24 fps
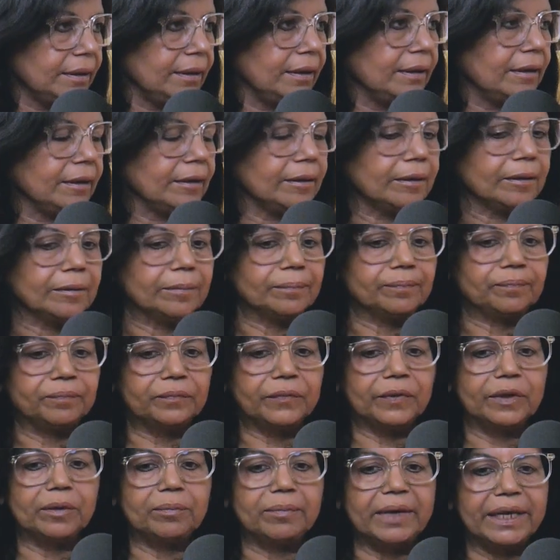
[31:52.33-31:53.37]

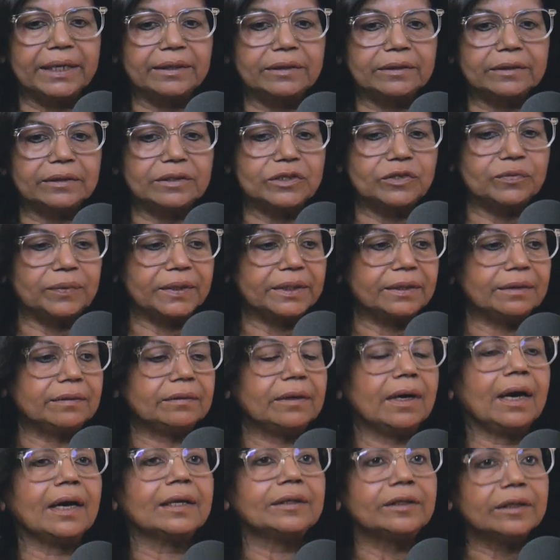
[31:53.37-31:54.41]
the mentors
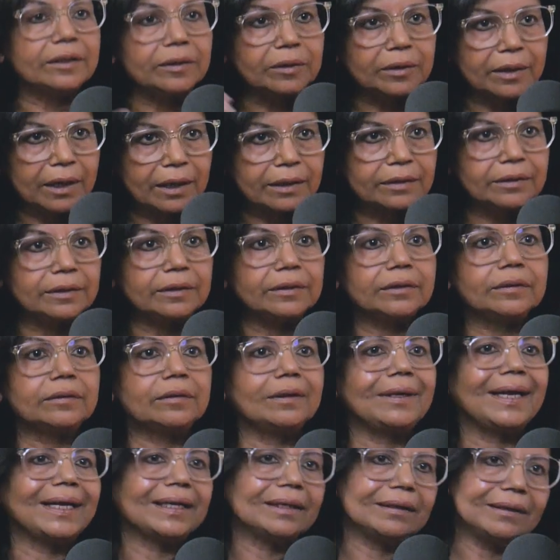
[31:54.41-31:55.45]
with
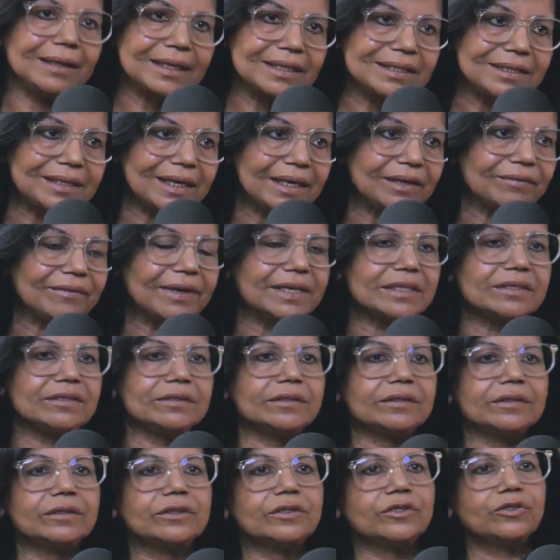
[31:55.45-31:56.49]
other like, let's say,
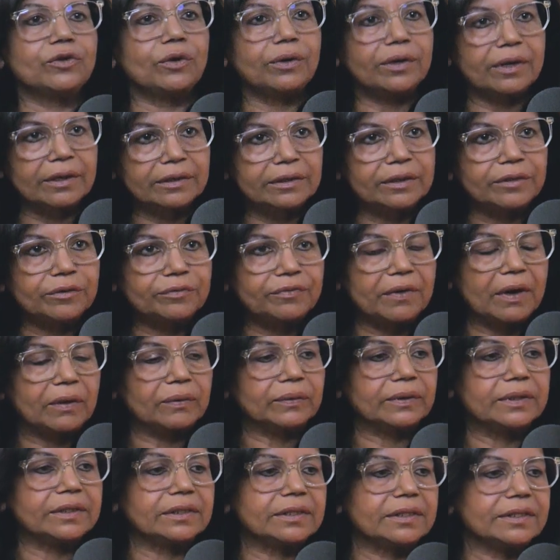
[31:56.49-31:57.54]
investors or other
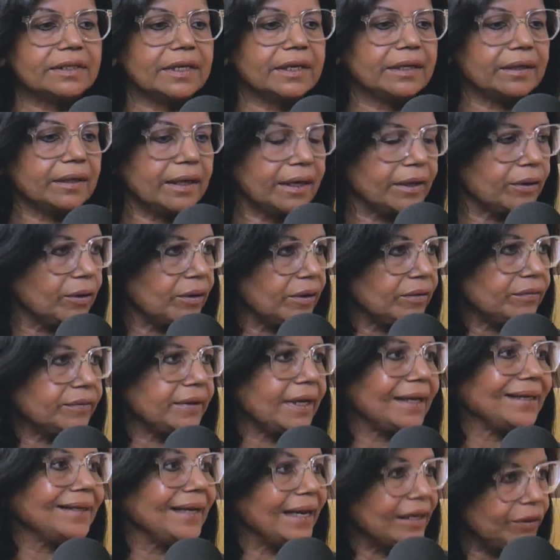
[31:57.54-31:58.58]
founders and
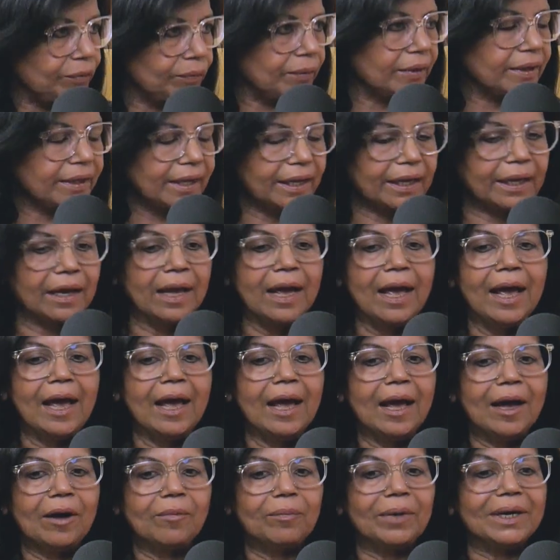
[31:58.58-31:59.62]
all of that networking.
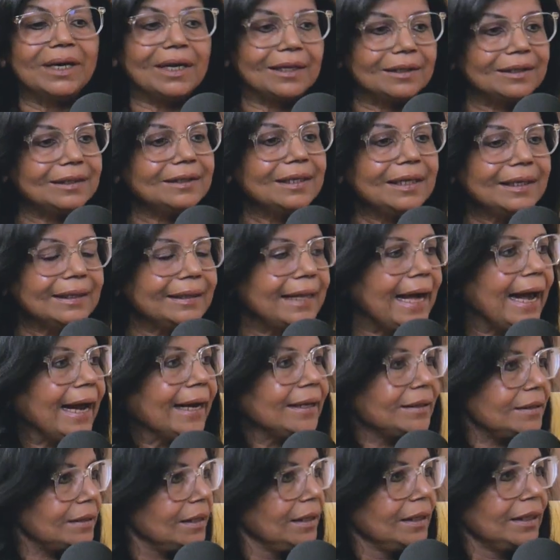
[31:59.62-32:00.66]
But other than
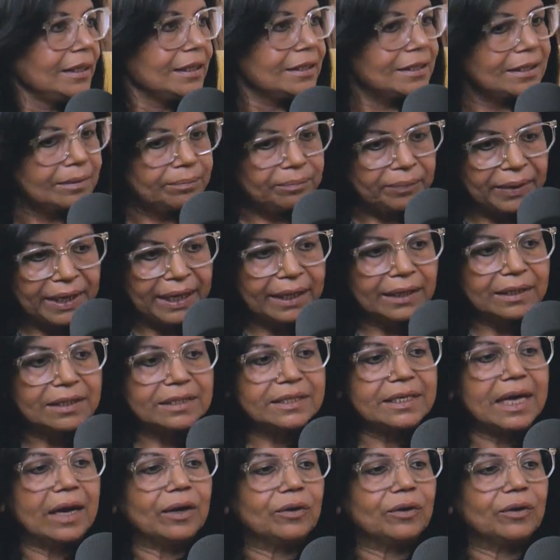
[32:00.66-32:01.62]
that, being a